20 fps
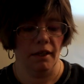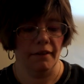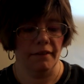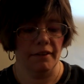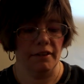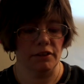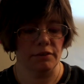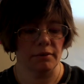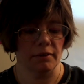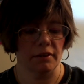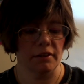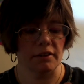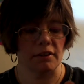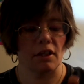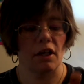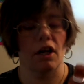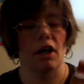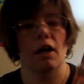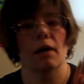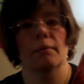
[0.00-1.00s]
And this one is
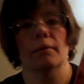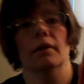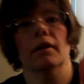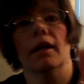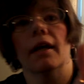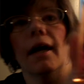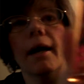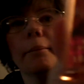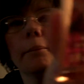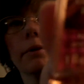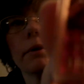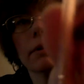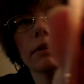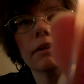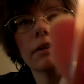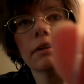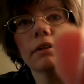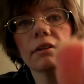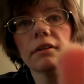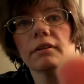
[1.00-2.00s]
caramel
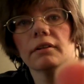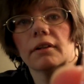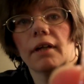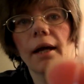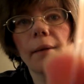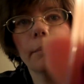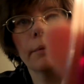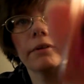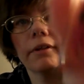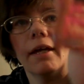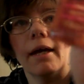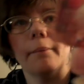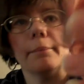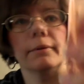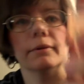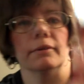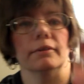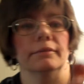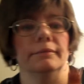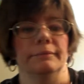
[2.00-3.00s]
apple. Apple
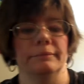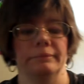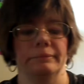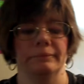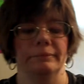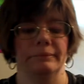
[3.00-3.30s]
dapple.